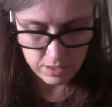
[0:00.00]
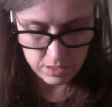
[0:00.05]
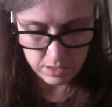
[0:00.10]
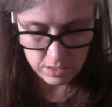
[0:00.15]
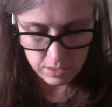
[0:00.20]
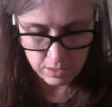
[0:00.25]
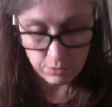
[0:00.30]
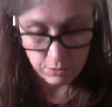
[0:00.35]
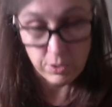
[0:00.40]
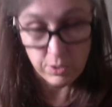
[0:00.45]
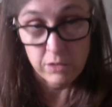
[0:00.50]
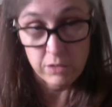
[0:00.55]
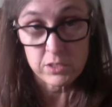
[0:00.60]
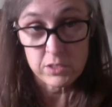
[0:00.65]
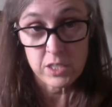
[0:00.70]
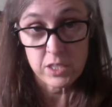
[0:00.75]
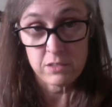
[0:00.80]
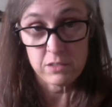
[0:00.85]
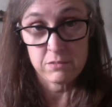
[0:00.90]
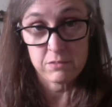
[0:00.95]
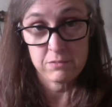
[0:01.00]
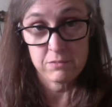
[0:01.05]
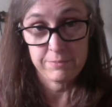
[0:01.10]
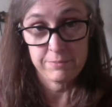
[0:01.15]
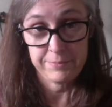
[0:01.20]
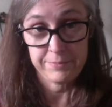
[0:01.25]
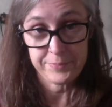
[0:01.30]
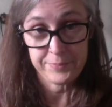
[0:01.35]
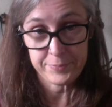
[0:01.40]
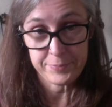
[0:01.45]
in the round yet.
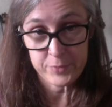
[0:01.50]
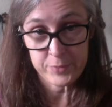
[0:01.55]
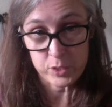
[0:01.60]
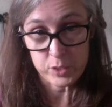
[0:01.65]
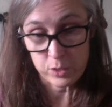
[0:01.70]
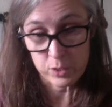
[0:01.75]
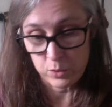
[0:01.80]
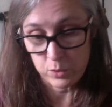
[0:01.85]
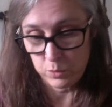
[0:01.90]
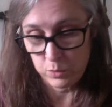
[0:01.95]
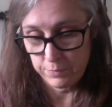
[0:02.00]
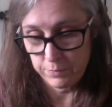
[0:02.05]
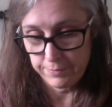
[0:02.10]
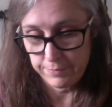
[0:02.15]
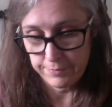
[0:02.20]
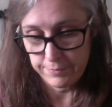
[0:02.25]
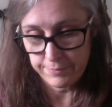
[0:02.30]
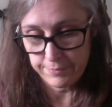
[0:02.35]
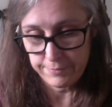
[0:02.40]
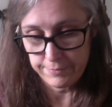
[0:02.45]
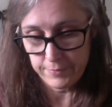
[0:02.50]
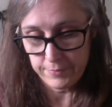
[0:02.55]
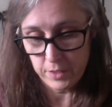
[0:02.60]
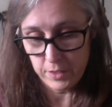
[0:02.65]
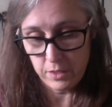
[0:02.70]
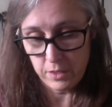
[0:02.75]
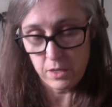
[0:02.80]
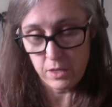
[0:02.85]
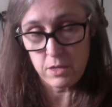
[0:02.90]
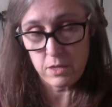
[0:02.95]
So,
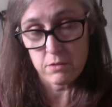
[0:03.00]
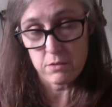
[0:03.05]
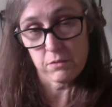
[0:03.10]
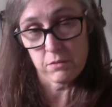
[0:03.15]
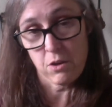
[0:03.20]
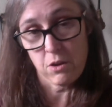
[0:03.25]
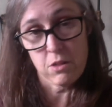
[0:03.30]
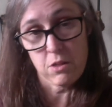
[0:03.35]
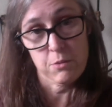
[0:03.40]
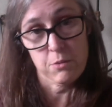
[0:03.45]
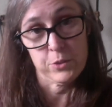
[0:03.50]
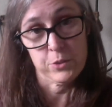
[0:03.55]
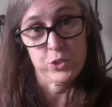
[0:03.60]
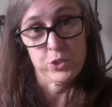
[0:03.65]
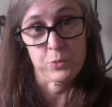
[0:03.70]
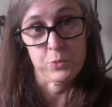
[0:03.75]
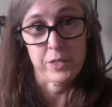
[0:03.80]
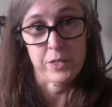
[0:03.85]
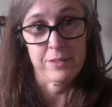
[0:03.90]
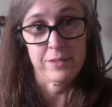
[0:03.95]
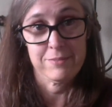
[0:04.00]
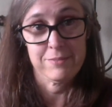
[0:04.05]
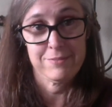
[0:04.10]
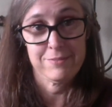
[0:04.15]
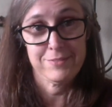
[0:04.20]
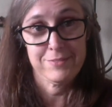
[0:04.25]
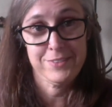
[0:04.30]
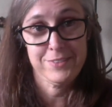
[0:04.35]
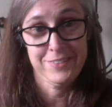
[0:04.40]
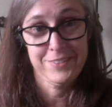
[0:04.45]
call it what you want.
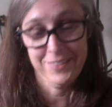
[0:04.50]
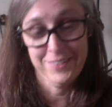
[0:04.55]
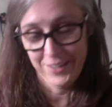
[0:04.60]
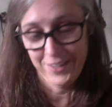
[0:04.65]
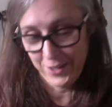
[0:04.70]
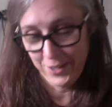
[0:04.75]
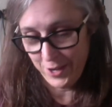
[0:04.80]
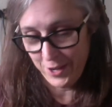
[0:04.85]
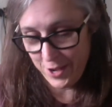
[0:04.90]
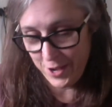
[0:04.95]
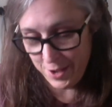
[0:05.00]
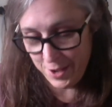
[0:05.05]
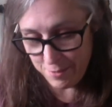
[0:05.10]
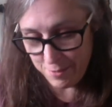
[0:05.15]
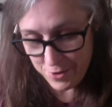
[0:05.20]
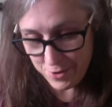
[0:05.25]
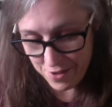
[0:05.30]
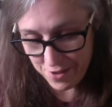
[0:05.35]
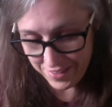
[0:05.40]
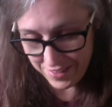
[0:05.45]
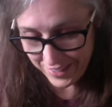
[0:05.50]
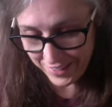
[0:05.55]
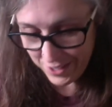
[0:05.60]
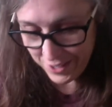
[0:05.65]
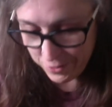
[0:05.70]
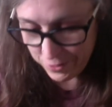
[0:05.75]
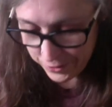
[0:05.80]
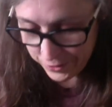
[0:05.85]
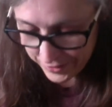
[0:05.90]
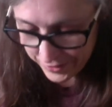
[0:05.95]
I'm calling it
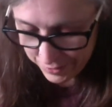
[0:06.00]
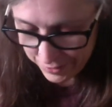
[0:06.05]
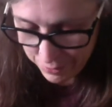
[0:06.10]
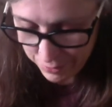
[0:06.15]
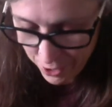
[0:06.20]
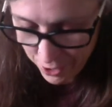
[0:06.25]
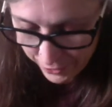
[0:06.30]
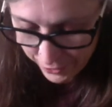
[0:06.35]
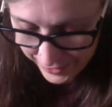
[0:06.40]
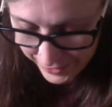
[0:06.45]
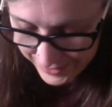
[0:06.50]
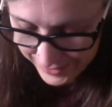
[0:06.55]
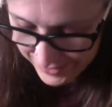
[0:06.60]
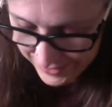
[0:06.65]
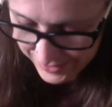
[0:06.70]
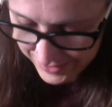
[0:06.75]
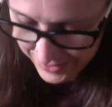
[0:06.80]
a work in progress.